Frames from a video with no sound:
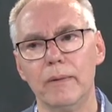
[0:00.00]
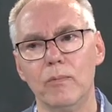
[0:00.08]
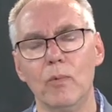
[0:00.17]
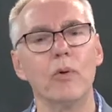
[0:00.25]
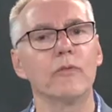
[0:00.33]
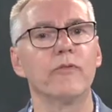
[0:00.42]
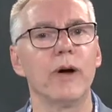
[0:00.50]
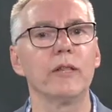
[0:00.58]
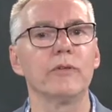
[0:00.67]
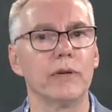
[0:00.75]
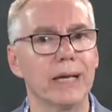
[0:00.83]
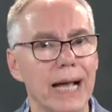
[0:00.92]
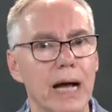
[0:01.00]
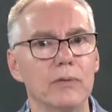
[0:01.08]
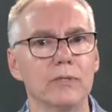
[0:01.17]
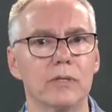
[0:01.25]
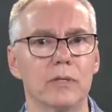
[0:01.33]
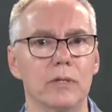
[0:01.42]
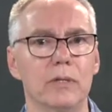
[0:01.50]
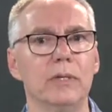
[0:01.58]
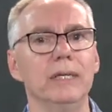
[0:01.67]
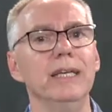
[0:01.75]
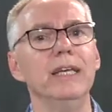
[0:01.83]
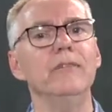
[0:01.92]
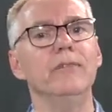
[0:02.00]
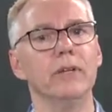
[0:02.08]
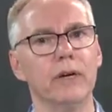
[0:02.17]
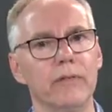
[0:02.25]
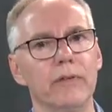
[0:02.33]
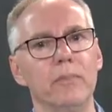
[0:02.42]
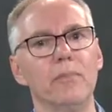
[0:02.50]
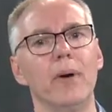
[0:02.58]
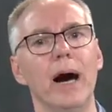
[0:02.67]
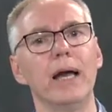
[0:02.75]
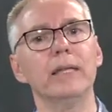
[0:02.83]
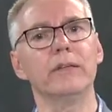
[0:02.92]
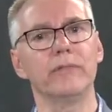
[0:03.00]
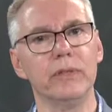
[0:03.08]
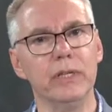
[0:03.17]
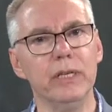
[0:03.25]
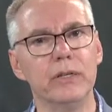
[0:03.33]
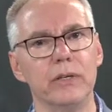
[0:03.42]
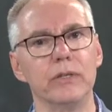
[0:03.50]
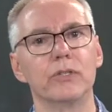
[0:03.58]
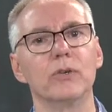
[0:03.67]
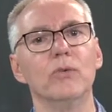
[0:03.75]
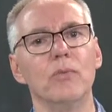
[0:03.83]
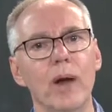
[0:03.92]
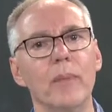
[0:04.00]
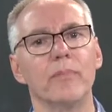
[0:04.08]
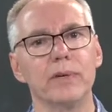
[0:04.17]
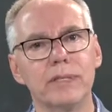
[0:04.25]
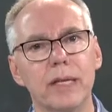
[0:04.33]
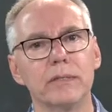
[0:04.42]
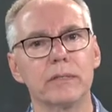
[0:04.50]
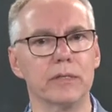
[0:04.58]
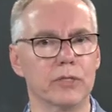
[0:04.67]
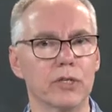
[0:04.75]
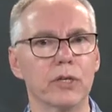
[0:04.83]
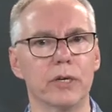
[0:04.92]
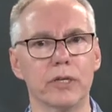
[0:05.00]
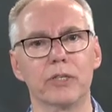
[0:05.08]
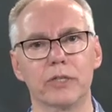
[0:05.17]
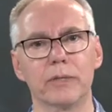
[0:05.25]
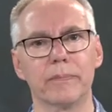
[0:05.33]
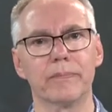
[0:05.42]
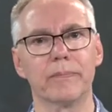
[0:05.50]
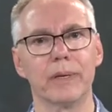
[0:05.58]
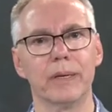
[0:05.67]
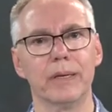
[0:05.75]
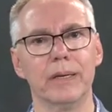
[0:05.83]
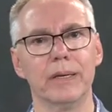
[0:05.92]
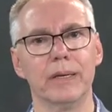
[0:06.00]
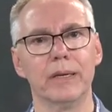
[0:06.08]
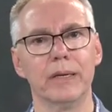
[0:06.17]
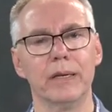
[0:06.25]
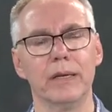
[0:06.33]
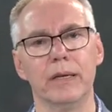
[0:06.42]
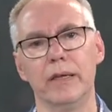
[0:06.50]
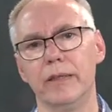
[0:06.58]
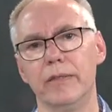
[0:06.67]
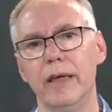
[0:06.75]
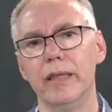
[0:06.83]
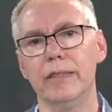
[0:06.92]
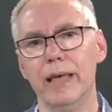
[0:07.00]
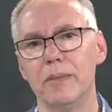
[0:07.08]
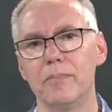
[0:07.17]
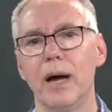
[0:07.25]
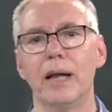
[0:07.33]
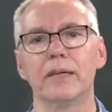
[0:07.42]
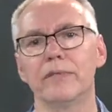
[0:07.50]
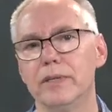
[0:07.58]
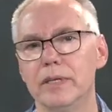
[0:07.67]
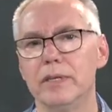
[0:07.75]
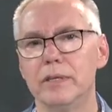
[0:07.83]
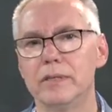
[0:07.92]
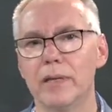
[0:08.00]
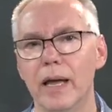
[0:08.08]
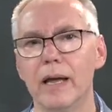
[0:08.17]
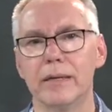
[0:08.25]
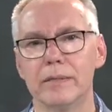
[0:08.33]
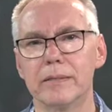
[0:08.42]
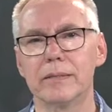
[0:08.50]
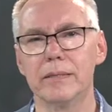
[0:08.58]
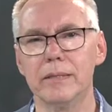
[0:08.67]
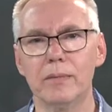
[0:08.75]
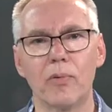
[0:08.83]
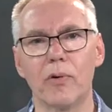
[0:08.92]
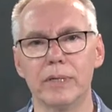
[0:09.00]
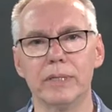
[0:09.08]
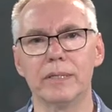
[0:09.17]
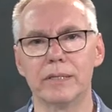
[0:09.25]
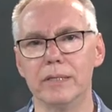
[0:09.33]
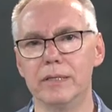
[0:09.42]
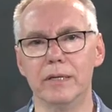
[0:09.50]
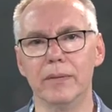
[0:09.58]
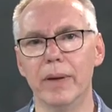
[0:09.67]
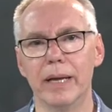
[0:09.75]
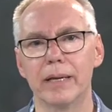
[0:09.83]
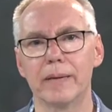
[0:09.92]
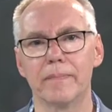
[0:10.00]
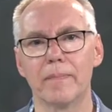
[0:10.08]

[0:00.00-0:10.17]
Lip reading: won't follow the counsel, even of a body of leaders who represents the church, then that body of leaders has an important decision to make.